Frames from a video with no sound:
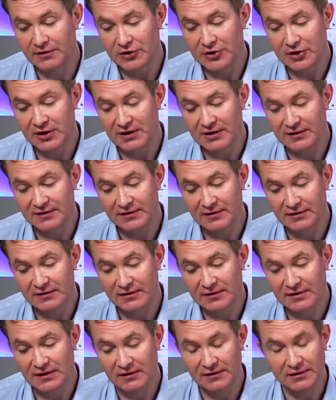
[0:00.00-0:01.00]
to the core
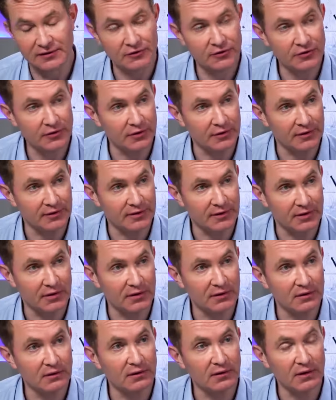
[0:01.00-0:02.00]
issue of societal
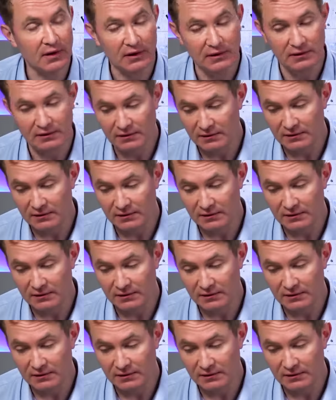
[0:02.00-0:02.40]
integration